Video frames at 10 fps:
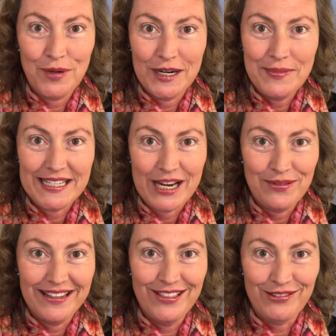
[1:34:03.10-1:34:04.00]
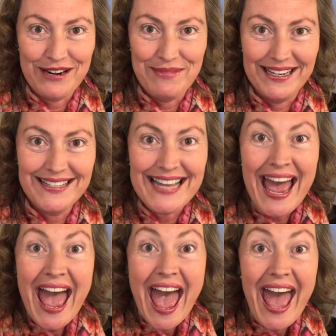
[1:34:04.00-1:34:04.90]
primed state within 3 minutes,
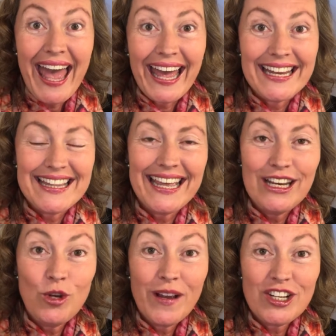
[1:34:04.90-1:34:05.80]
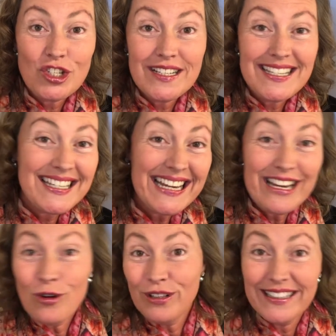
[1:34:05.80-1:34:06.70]
and then you actually see
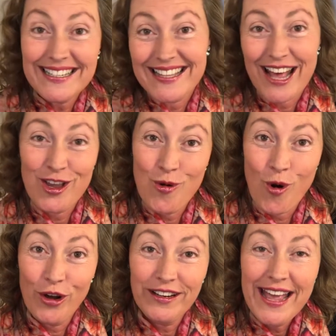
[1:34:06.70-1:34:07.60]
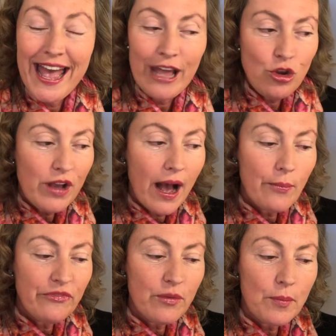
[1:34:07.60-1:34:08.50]
all it is that you want, and you
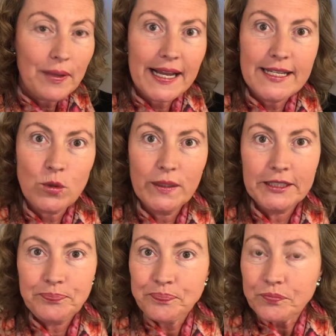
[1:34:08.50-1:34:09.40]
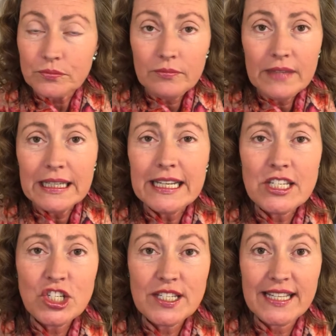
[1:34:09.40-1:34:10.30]
come from a place where, let's
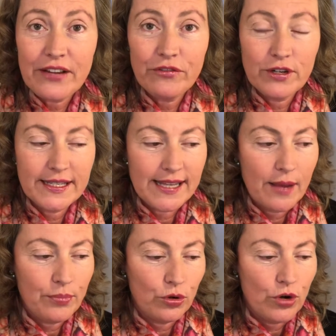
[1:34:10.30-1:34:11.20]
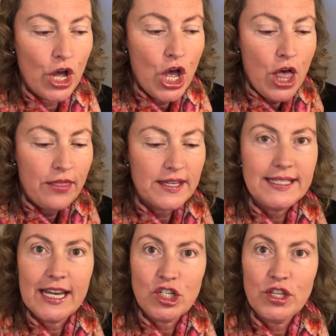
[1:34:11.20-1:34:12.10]
just say, for example, the
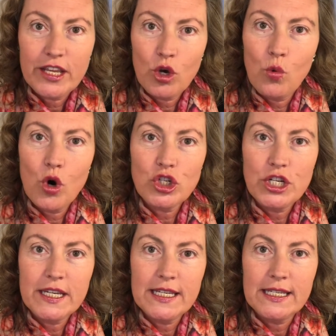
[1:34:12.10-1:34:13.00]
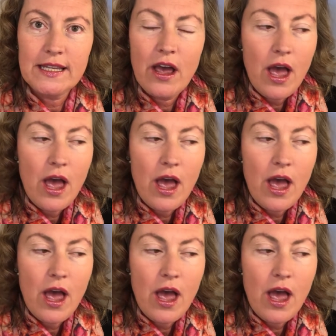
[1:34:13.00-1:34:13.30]
session that you're watching is